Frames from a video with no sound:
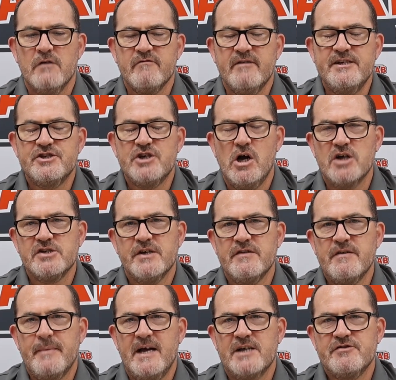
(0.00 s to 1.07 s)
Recharging
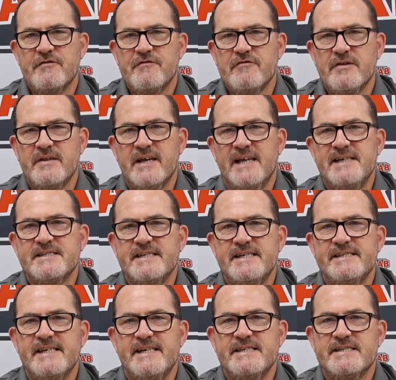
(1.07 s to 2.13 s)
of the battery through the
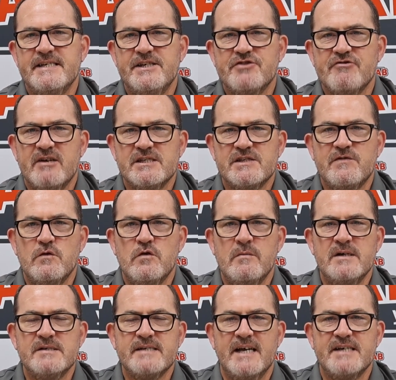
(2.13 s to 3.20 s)
AC/DC
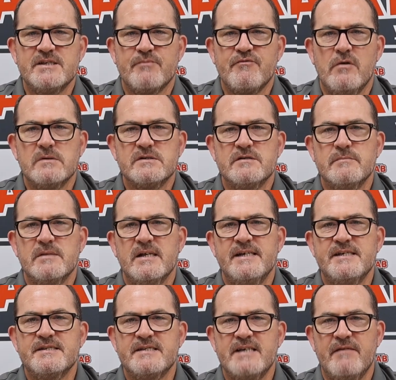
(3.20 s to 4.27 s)
transformer takes
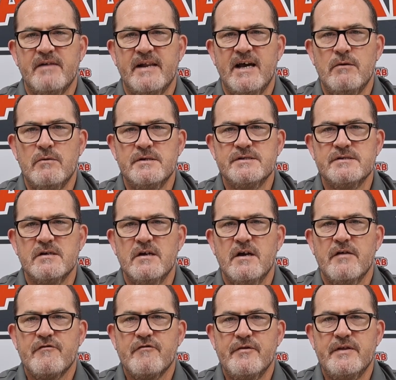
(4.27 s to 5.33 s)
approximately 7 hours.
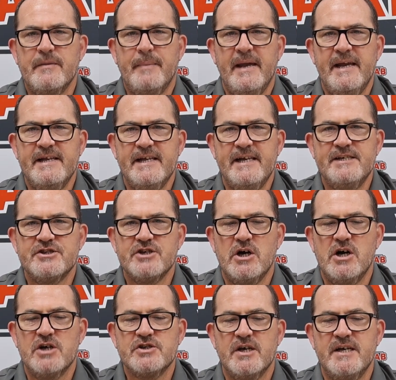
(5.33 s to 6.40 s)
Through the PD
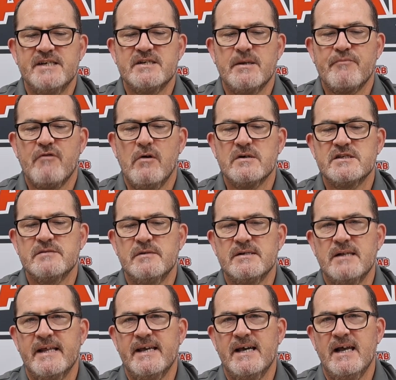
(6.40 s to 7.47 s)
charger is
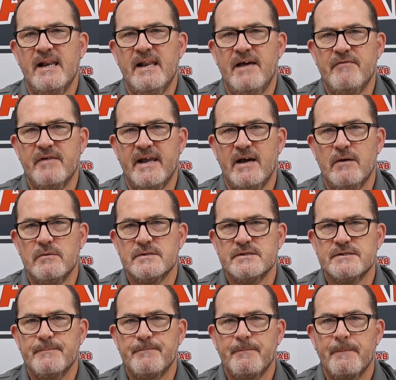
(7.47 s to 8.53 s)
approximately 11 hours.